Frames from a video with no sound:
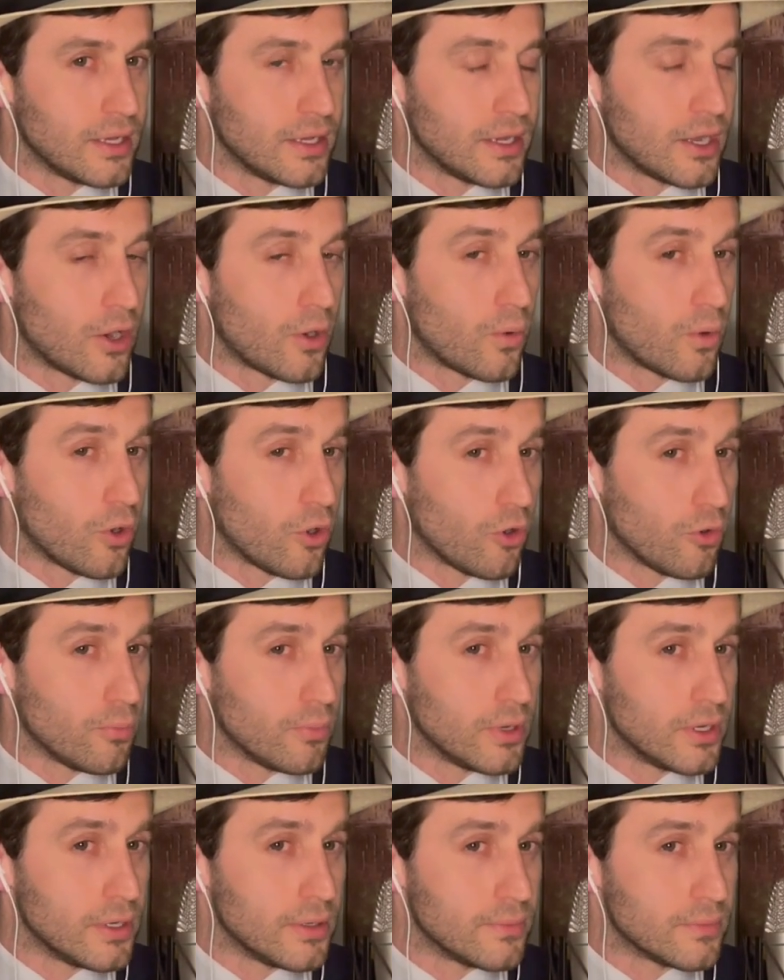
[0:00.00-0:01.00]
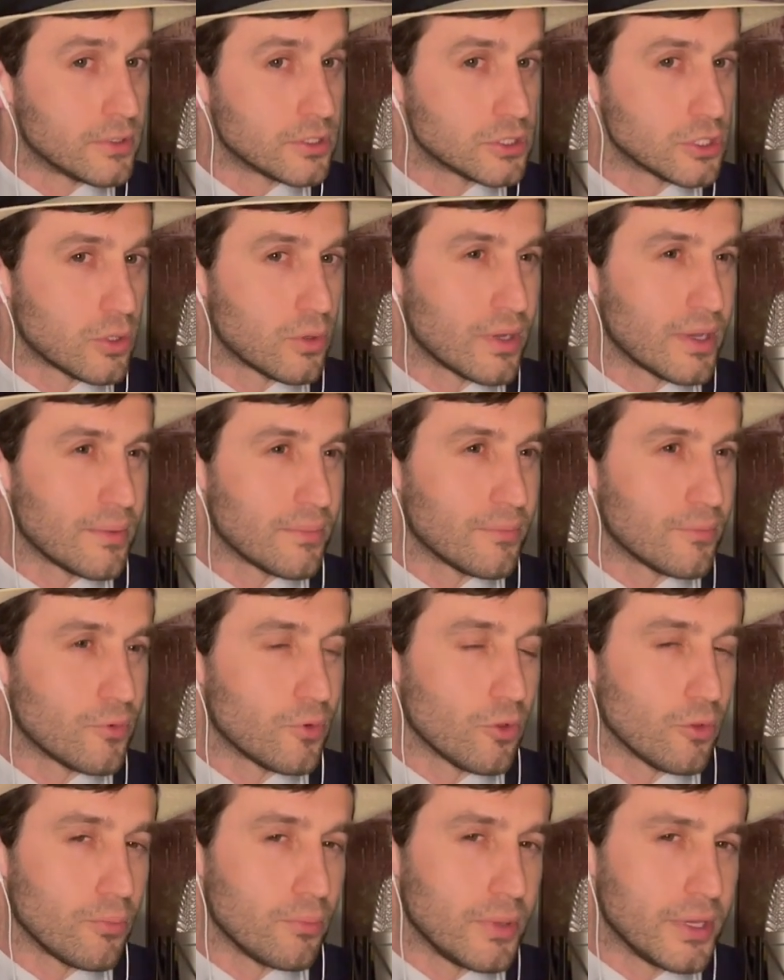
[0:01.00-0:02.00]
aroma, so it
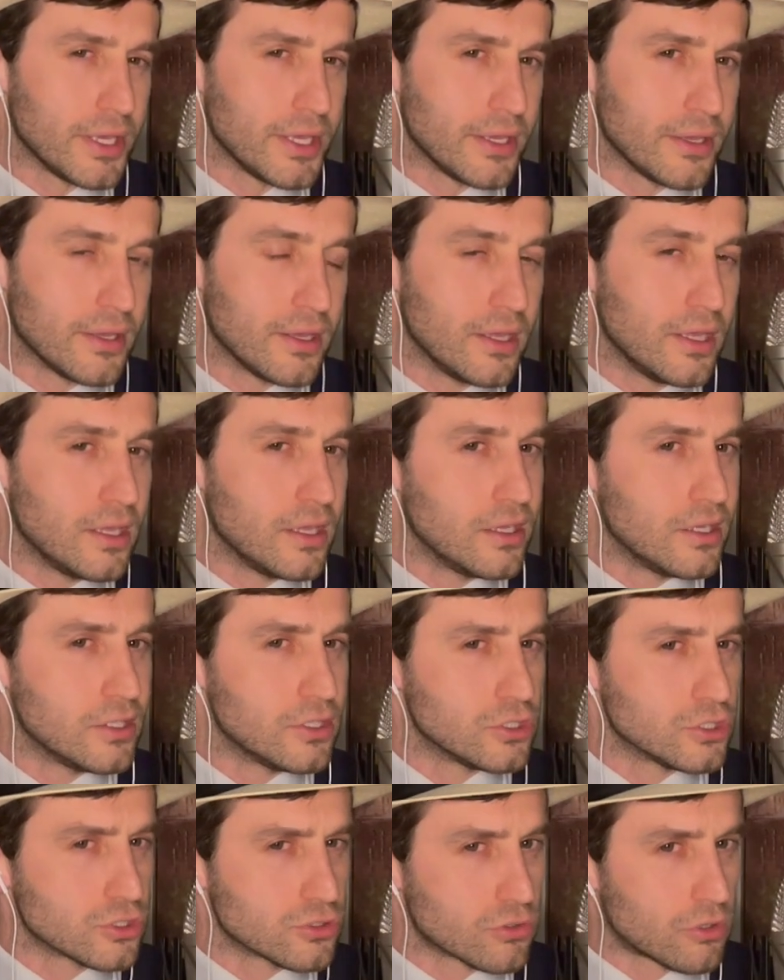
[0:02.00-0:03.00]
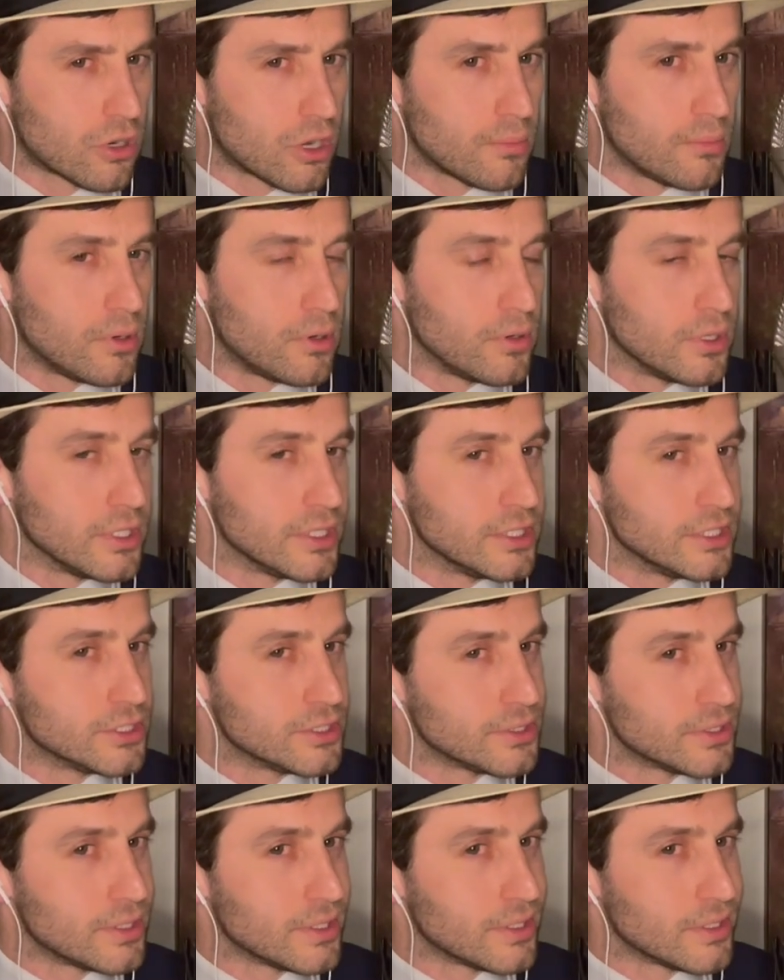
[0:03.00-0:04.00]
will be
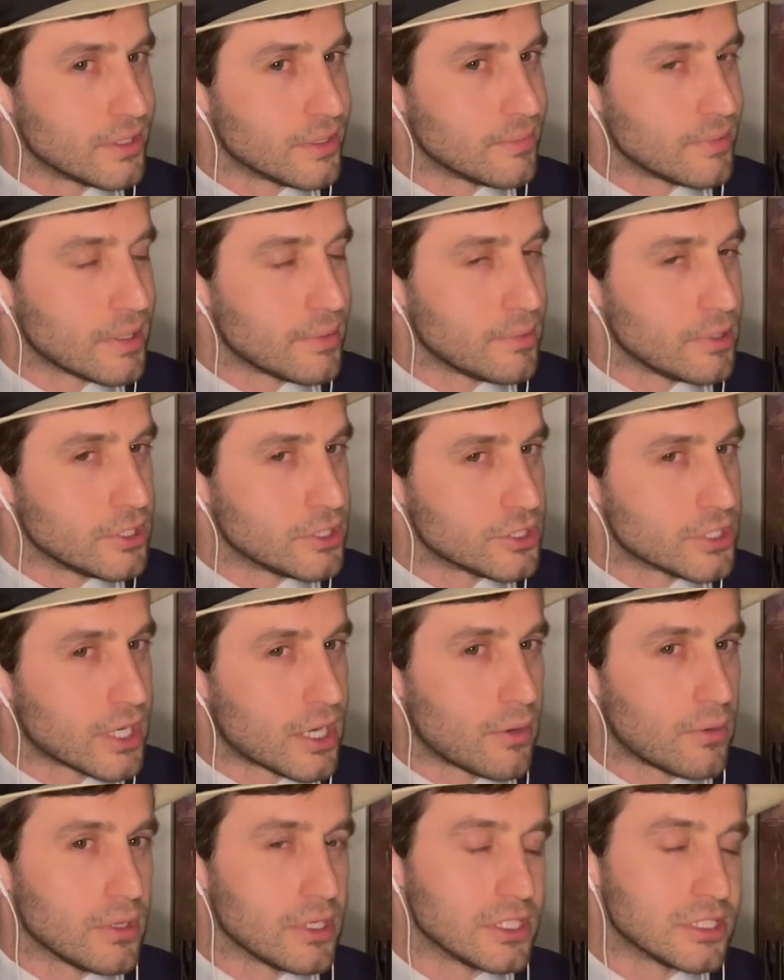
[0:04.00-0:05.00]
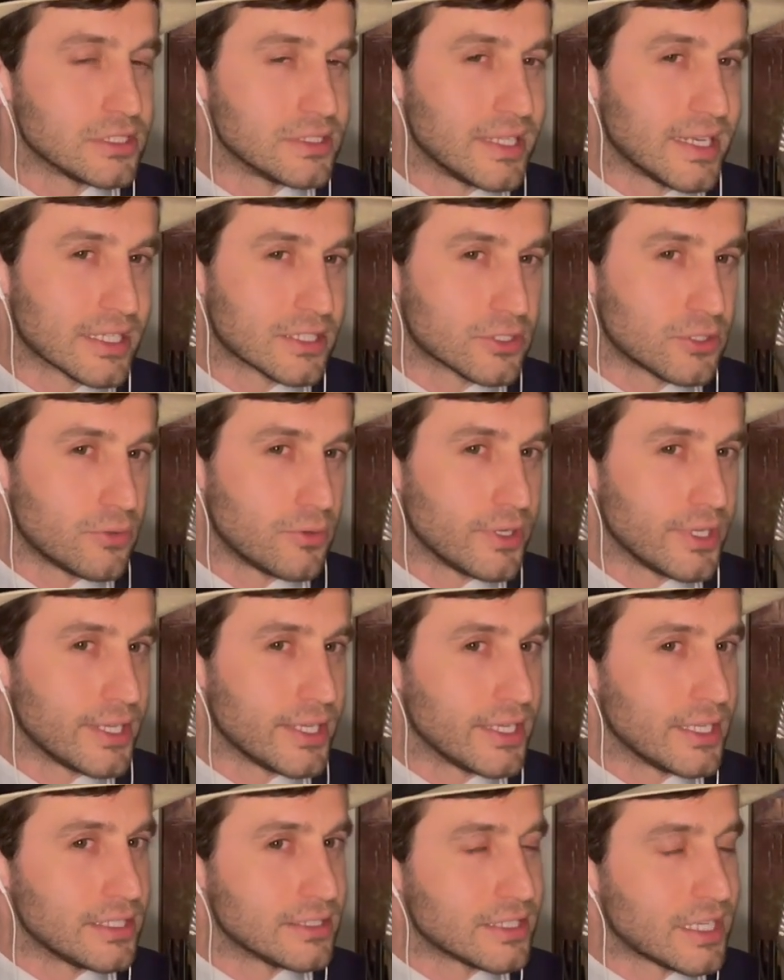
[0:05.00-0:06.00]
strawberries, maybe cherries,
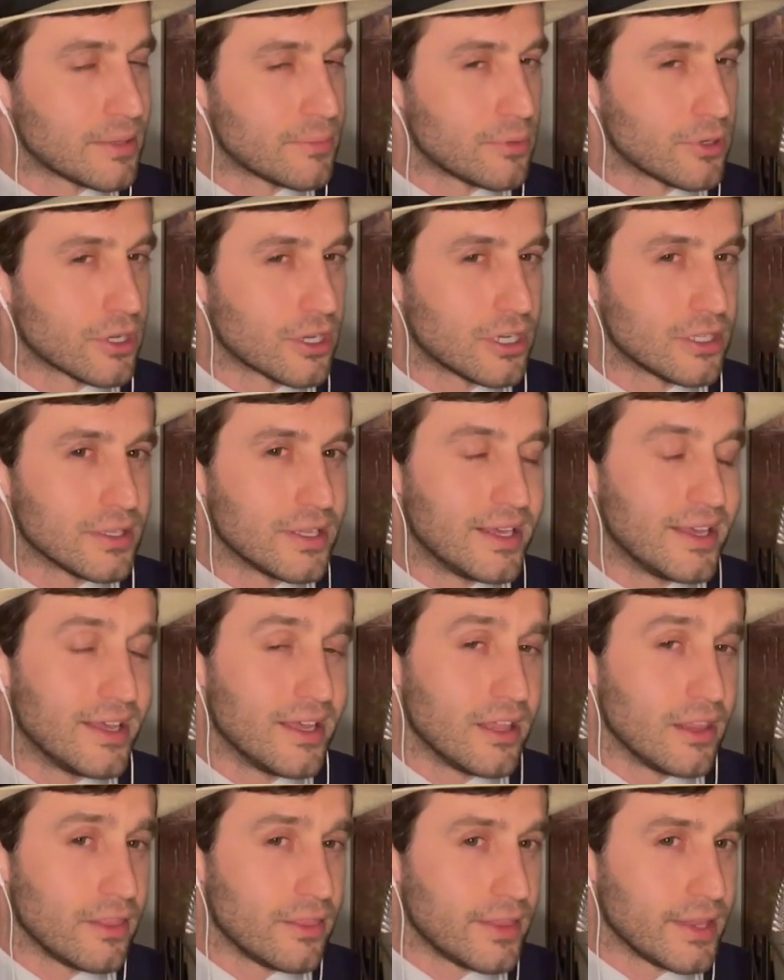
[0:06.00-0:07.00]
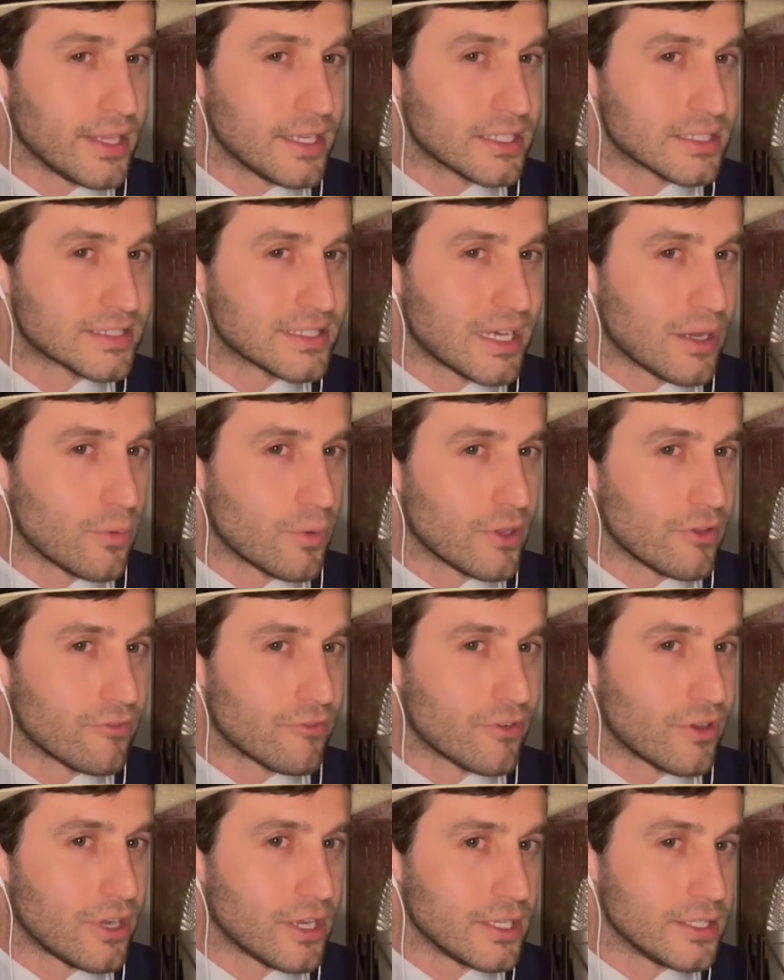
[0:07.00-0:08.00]
nectarines, apricot, things that we
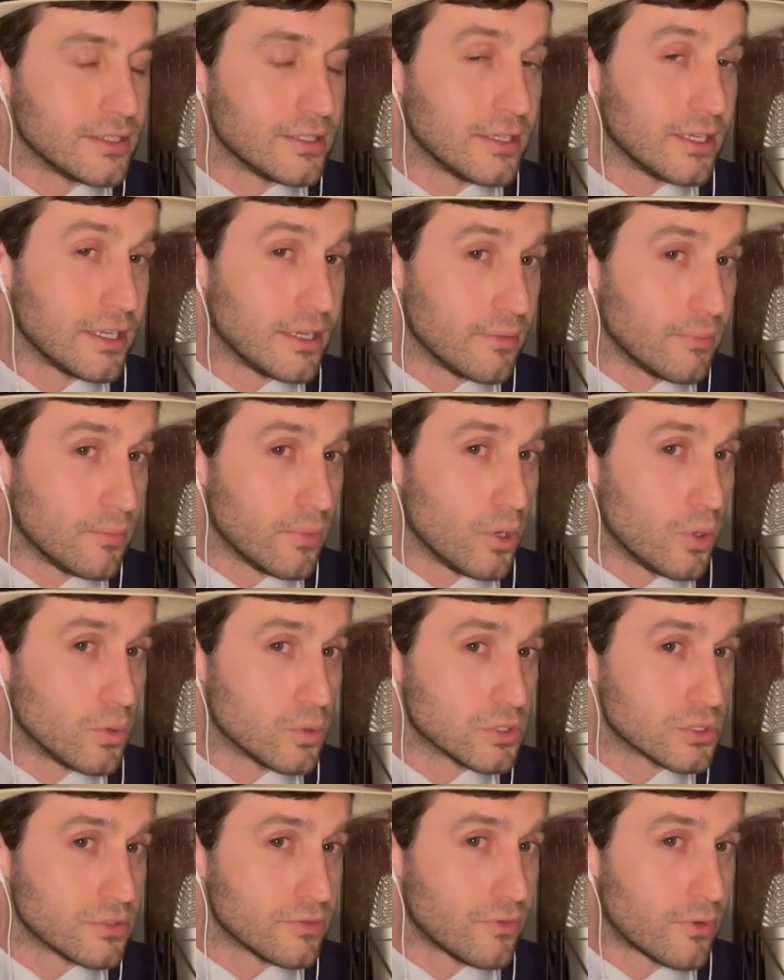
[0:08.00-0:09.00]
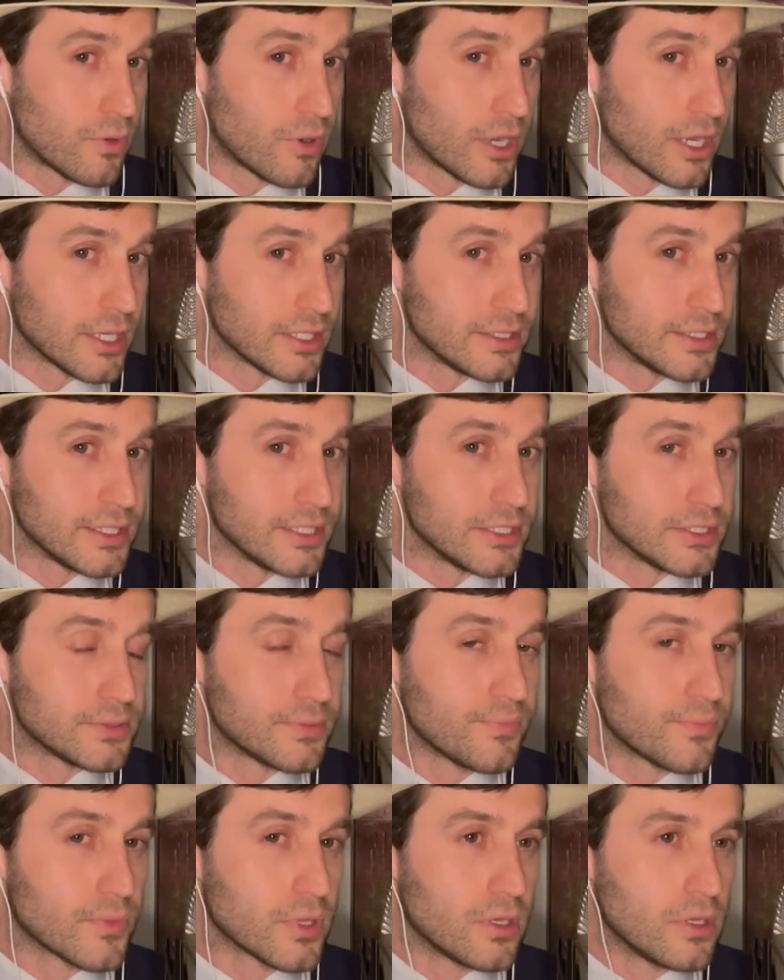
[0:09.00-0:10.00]
find in most varieties.
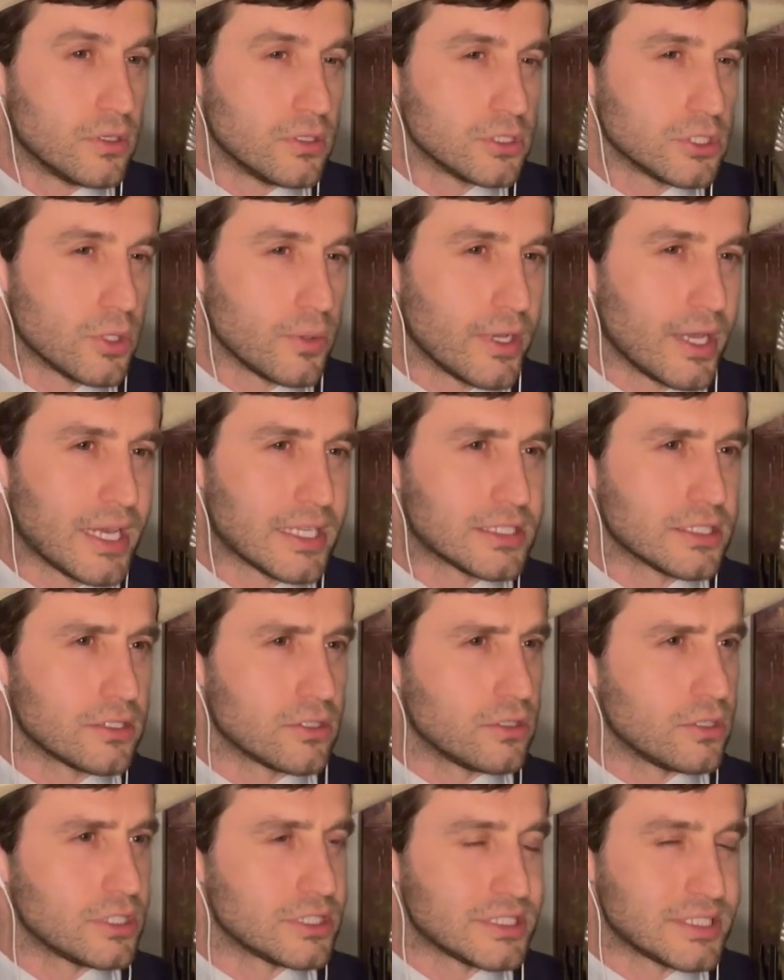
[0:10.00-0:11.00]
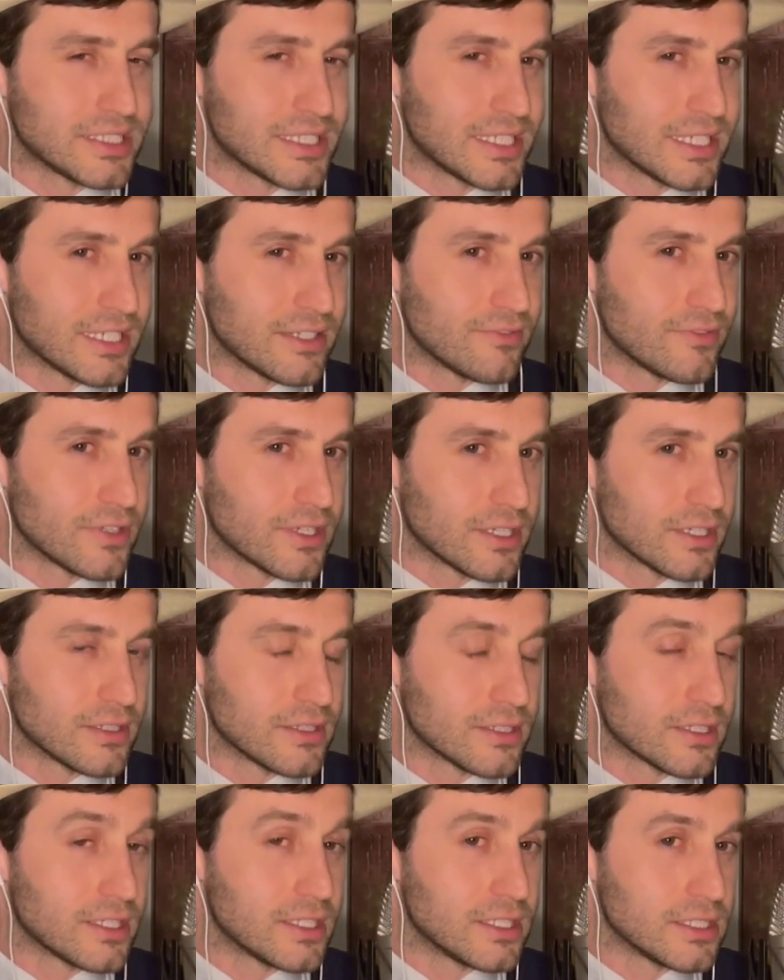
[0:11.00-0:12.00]
So it hasn't got a
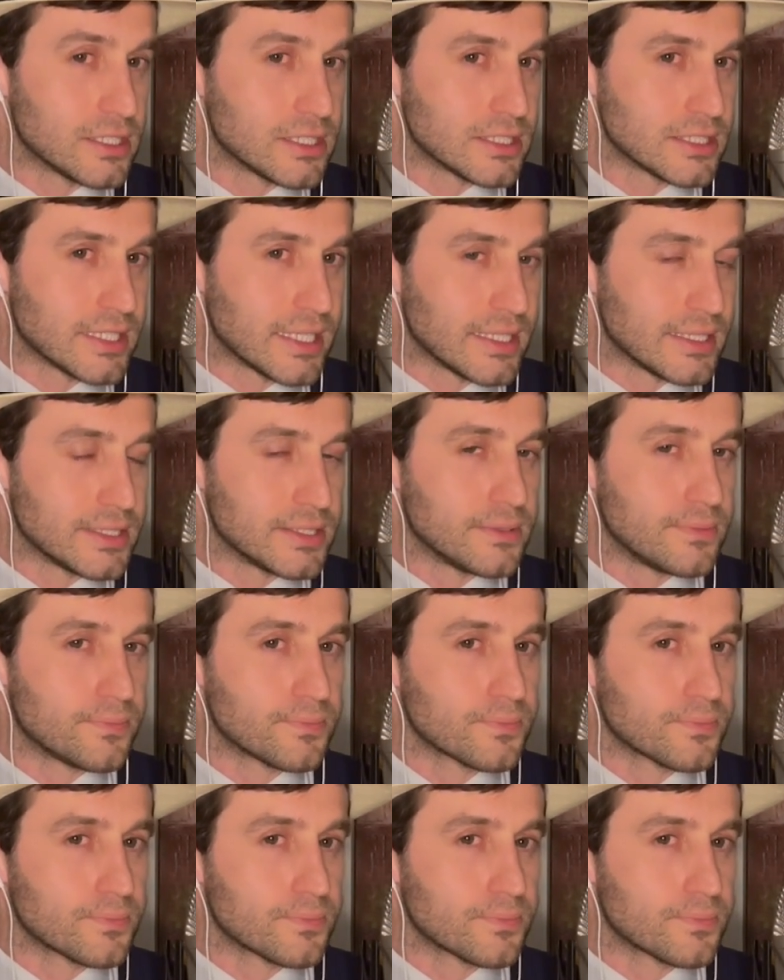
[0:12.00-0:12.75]
significant scent.